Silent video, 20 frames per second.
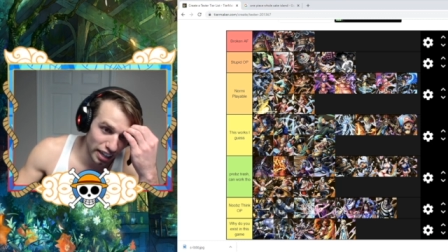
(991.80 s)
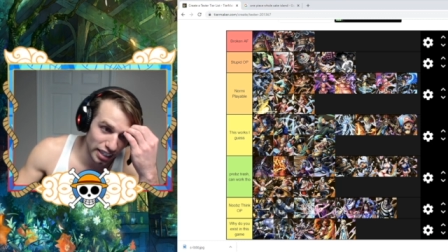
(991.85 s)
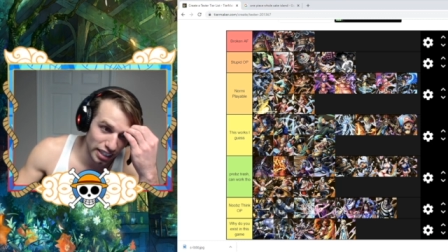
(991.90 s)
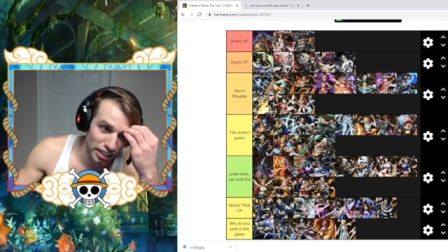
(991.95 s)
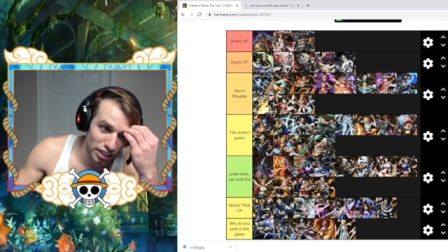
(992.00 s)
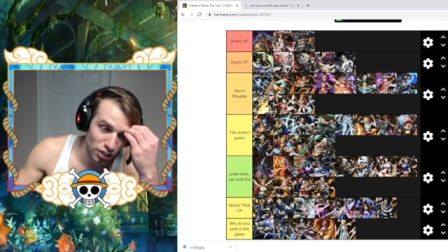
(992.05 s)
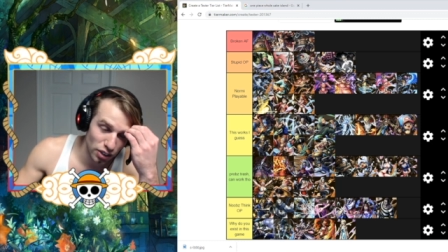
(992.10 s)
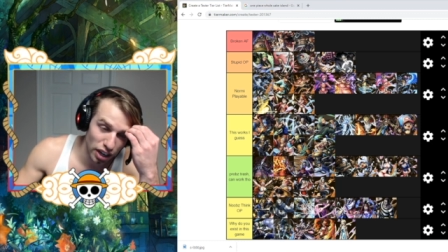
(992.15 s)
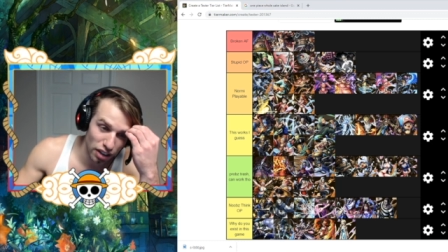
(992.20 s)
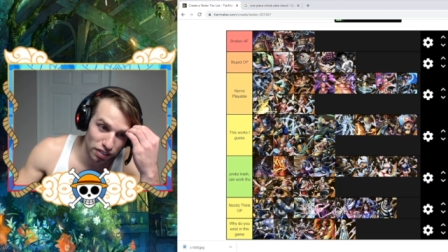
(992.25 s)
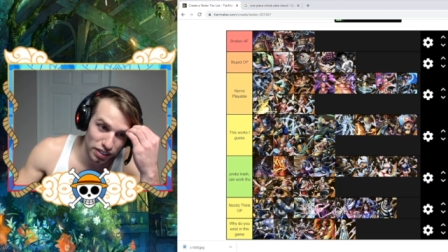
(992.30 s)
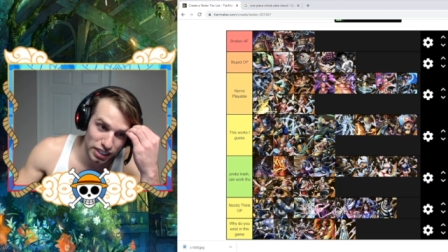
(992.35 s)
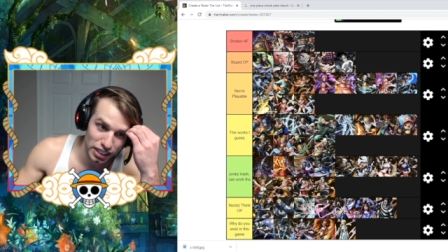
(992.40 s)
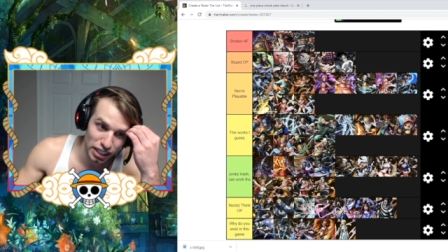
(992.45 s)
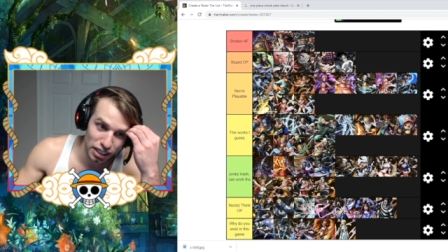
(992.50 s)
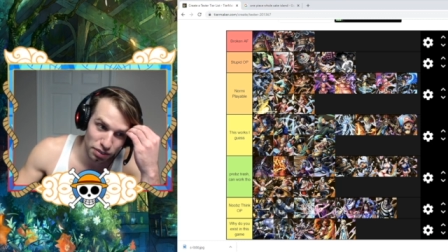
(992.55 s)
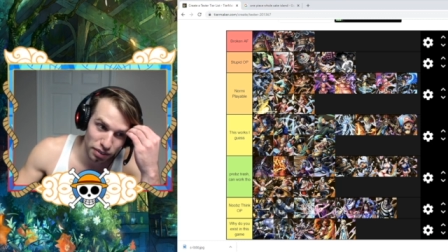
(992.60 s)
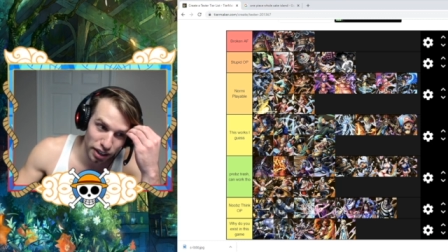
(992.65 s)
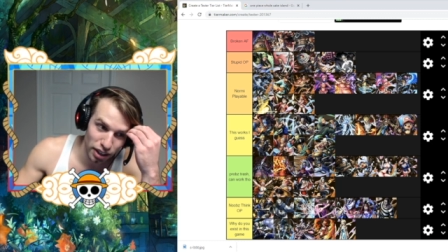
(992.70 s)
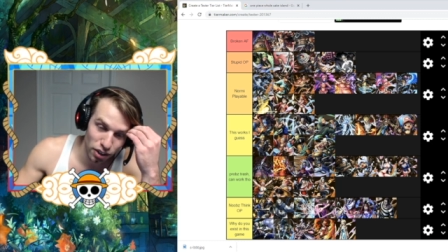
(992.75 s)
and then you have a
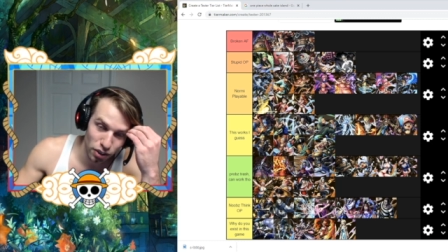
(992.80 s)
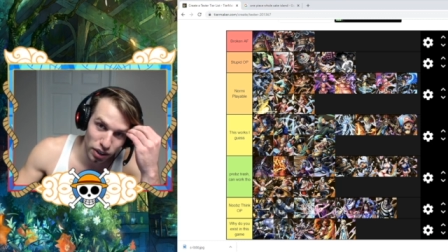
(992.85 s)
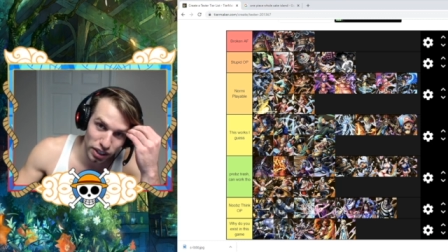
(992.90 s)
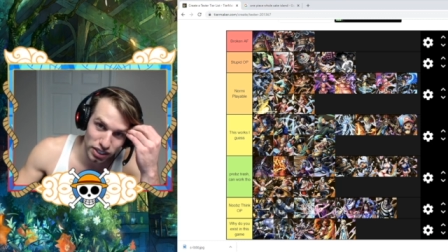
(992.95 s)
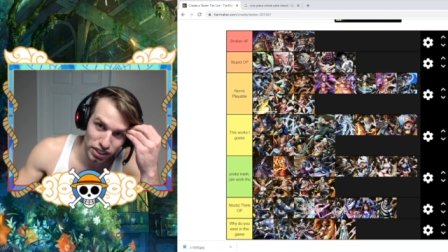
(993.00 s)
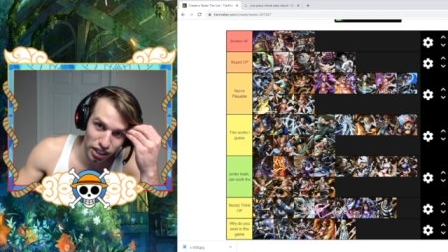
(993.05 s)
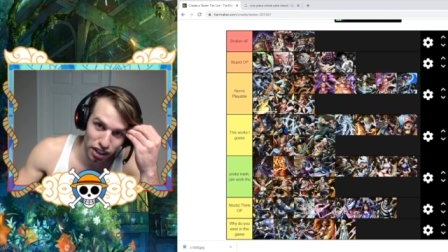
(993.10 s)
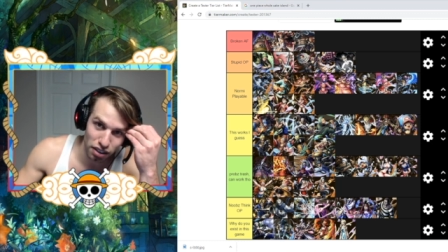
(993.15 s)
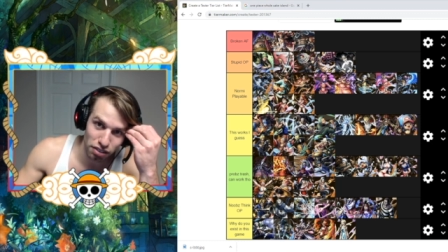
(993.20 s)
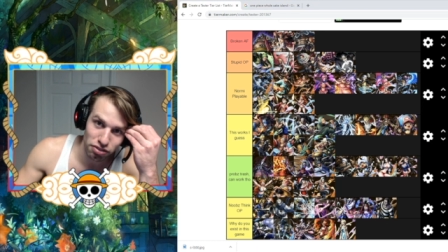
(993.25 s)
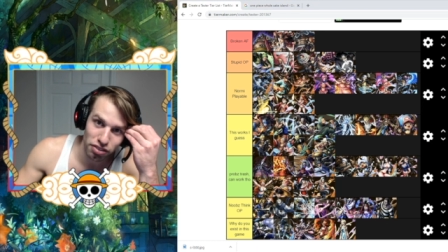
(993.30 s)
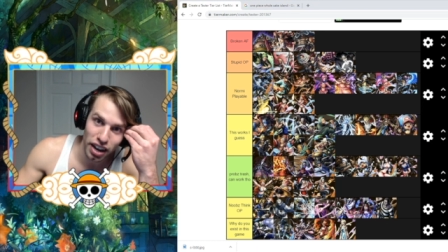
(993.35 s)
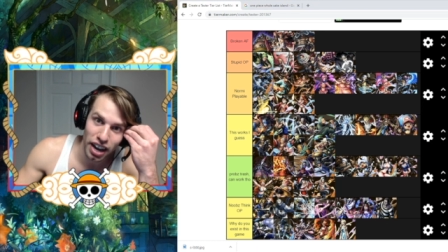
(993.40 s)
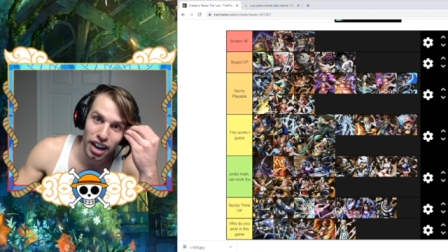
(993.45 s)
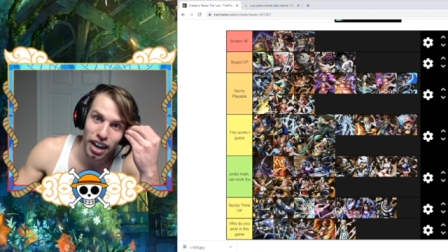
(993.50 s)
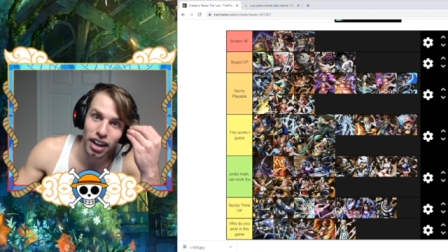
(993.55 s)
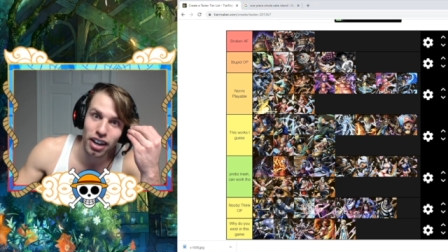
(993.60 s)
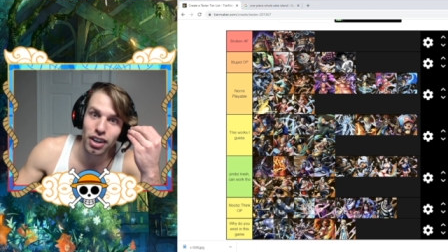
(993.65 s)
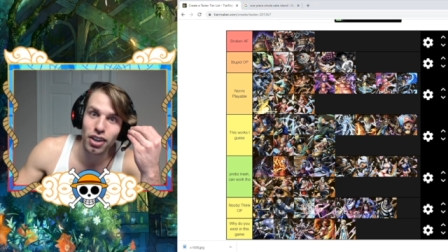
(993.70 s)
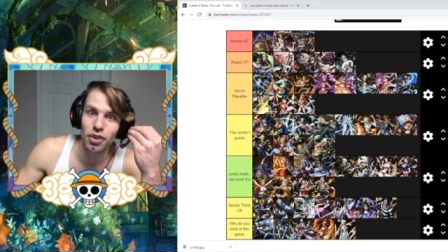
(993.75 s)
teammate who has like a
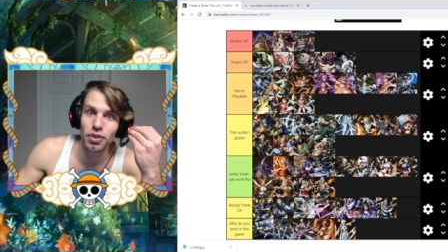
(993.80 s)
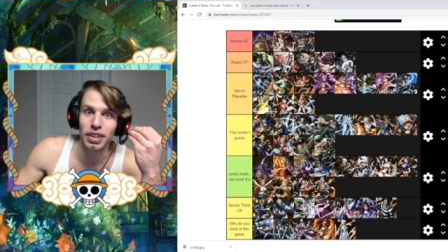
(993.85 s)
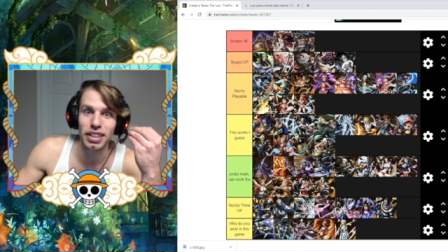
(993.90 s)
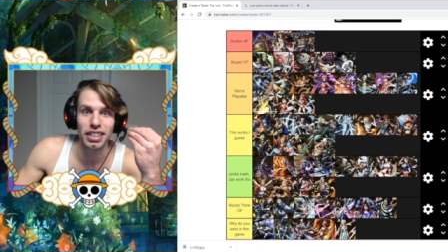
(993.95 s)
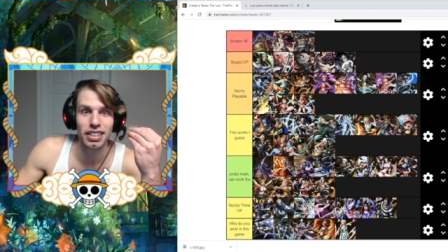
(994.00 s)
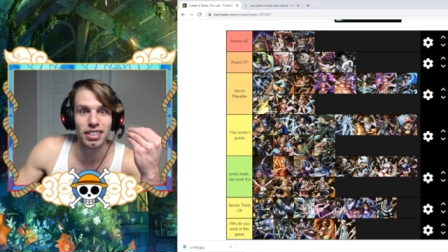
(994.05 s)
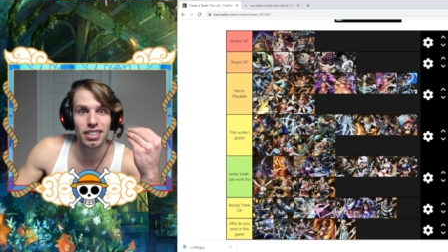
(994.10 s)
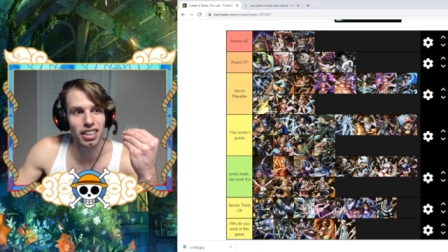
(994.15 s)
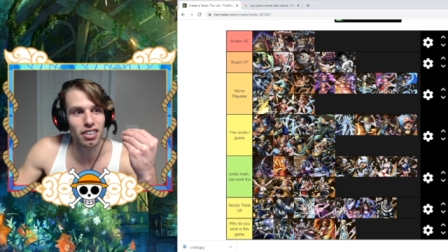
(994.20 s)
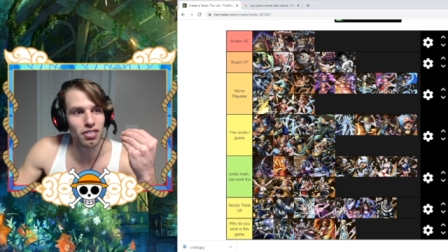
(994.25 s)
fat AoE,